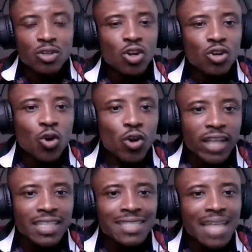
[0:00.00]
Don't
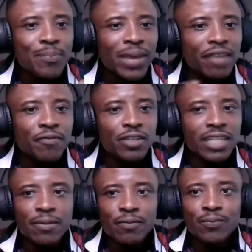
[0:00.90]
connect and start begging for
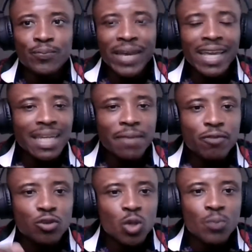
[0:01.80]
them, begging them
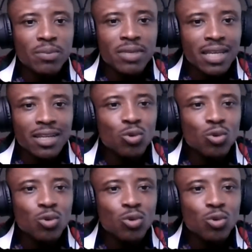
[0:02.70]
for job immediately.